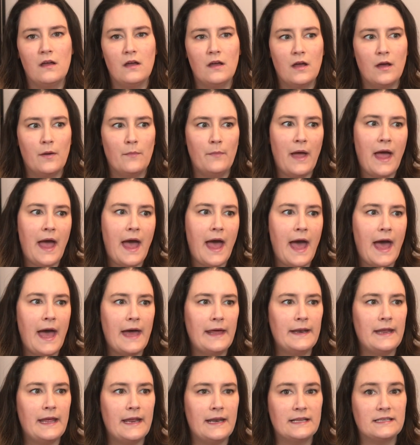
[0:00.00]

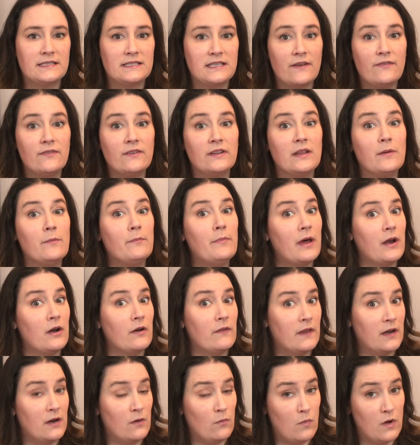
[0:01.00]
bad, and it's definitely better
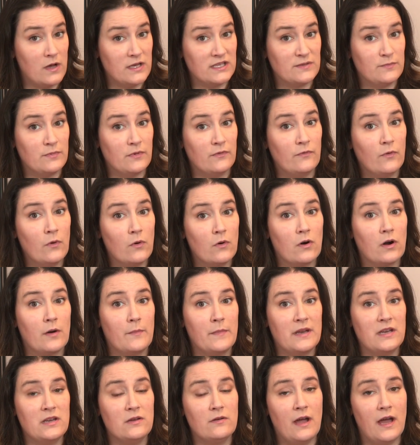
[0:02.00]
than it was before. I
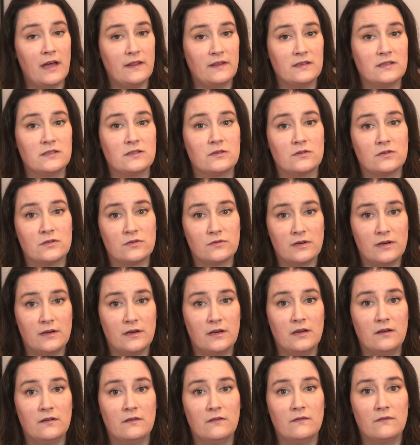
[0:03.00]
mean, you had the surgery
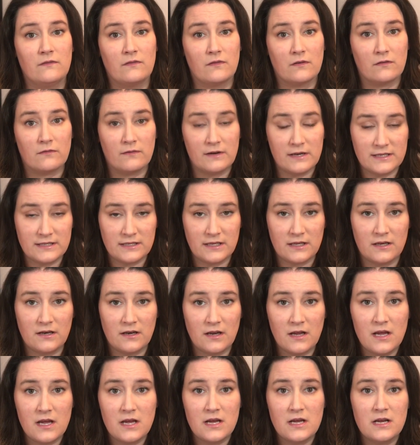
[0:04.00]
for a reason,
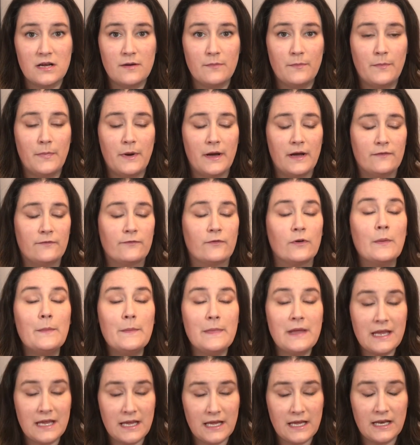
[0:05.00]
but for
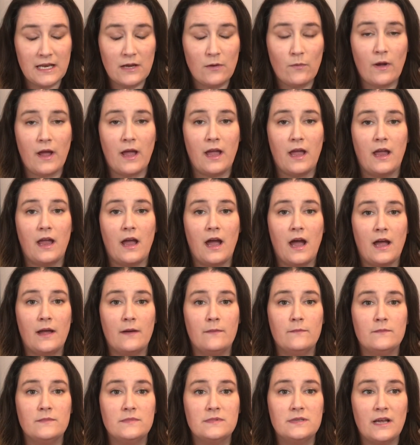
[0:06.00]
me anyway,
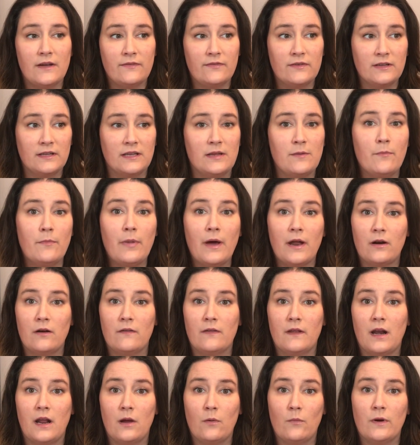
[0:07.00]
I'm definitely better than
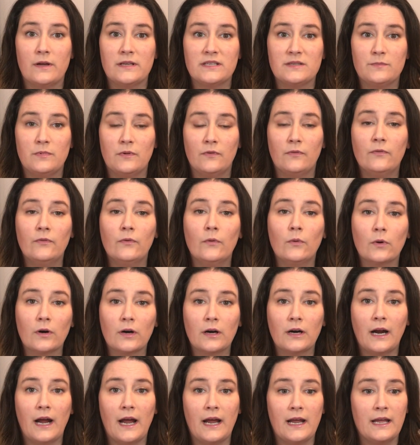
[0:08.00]
I was
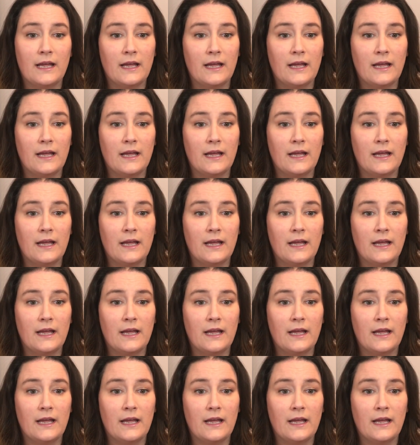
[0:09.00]
before. I